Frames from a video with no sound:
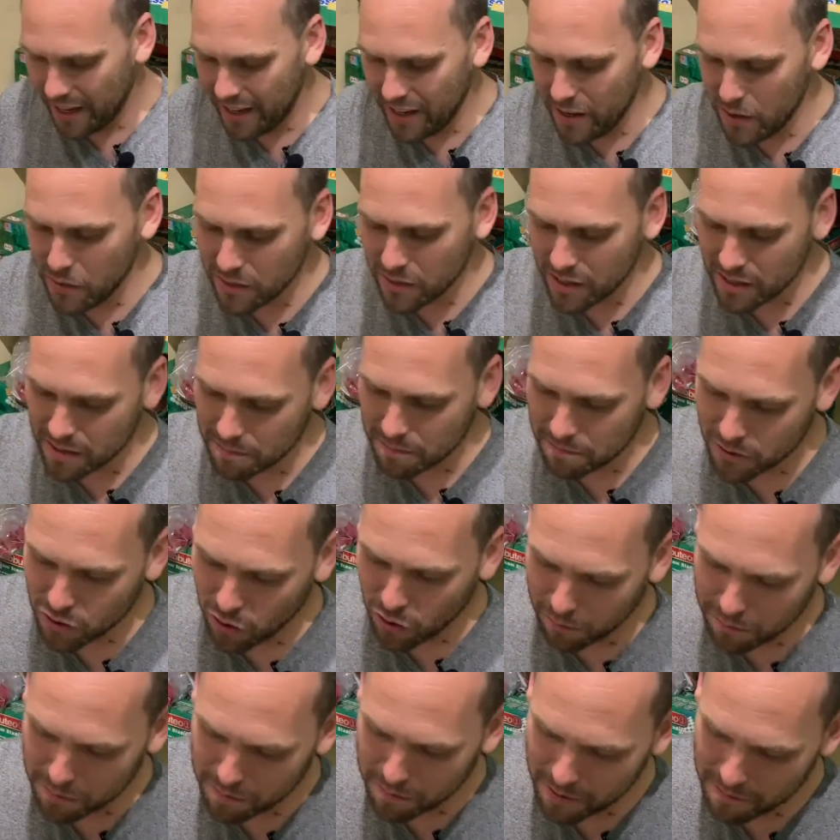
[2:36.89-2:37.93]
uses a
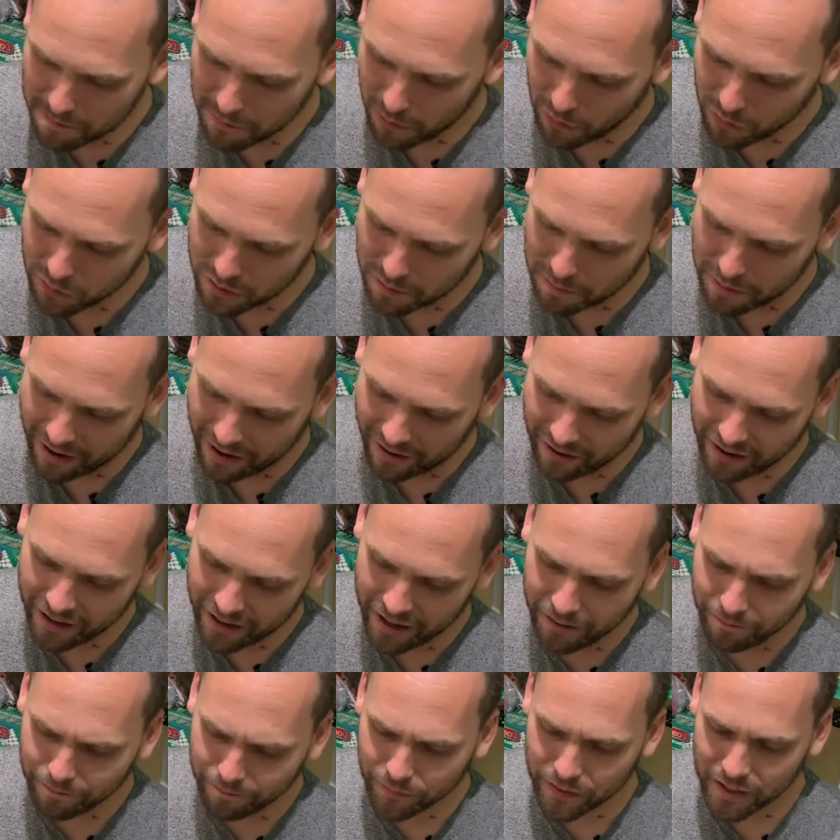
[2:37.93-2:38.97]
top spin balls
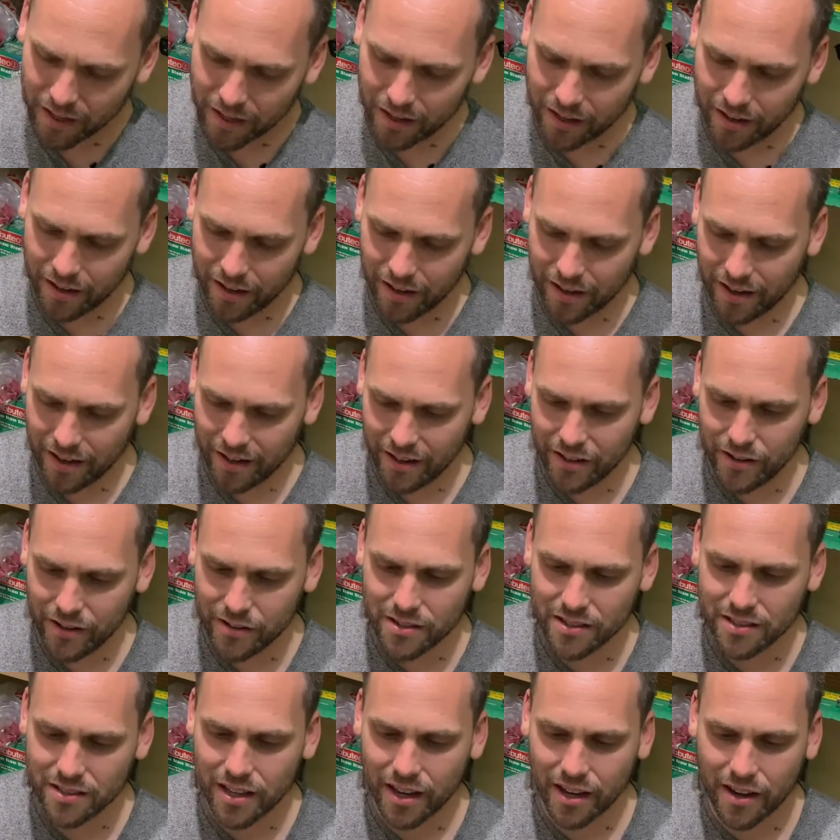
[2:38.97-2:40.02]
apparently. And he
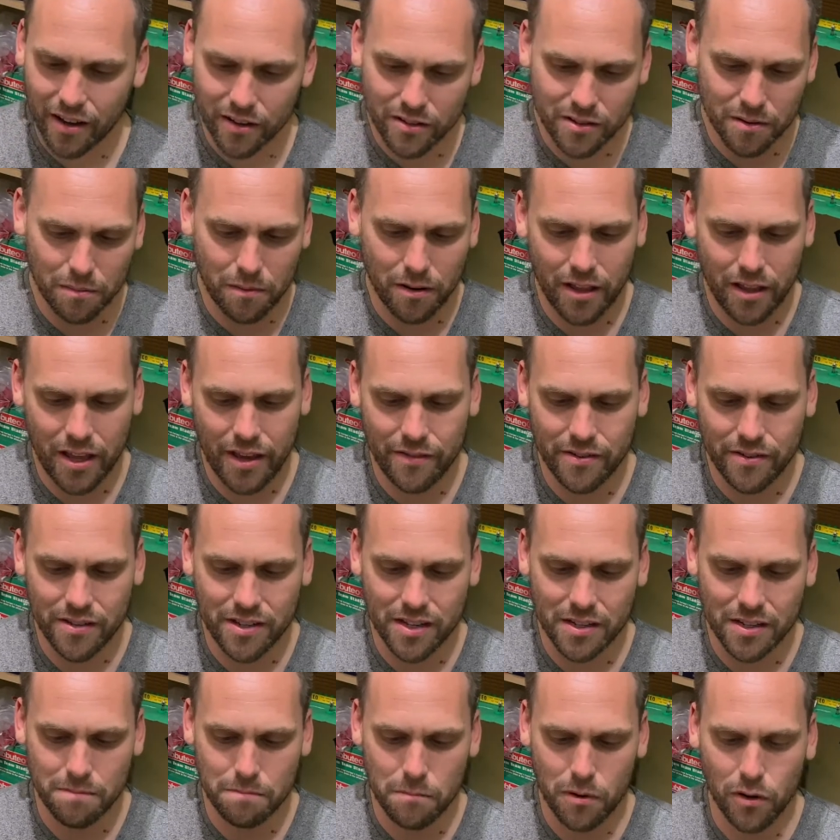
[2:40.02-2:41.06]
uses Decals. Look, it even
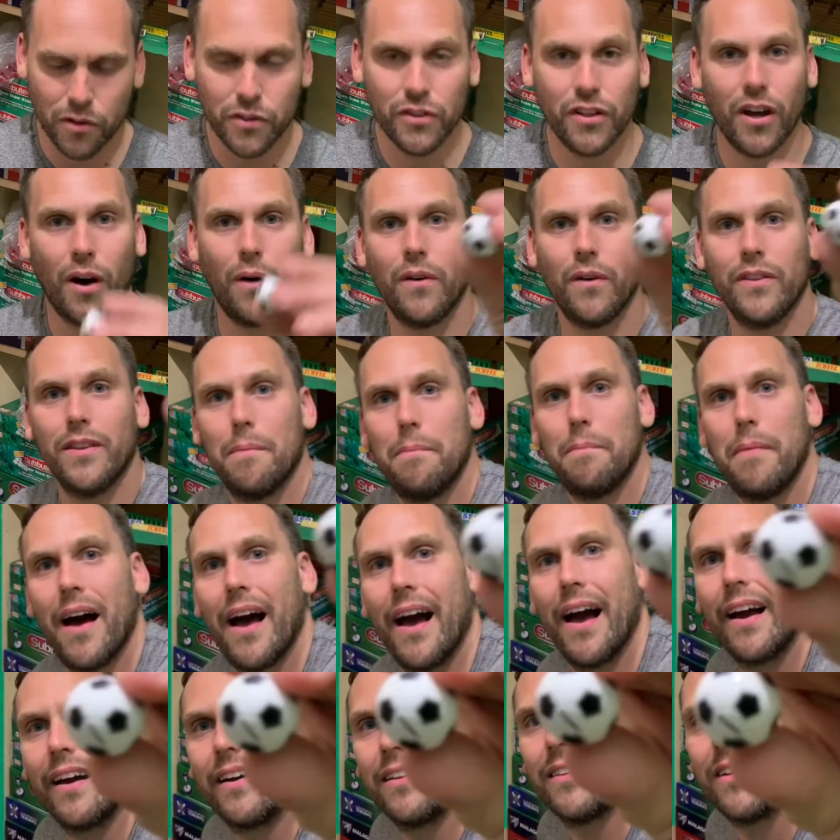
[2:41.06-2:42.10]
says Mondo on the
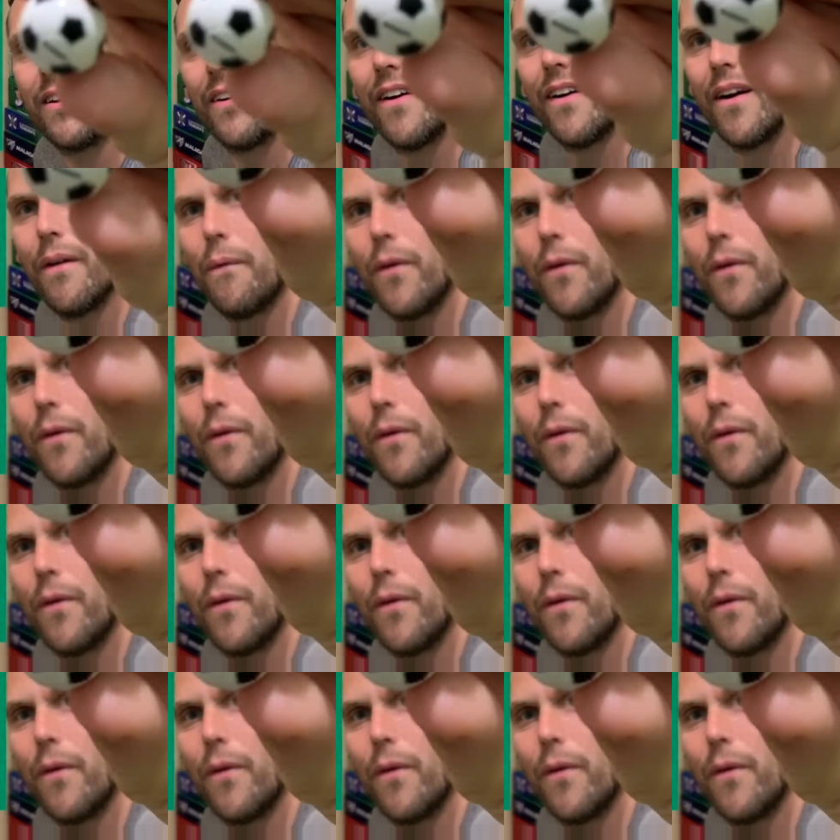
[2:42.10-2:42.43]
back. I don't know how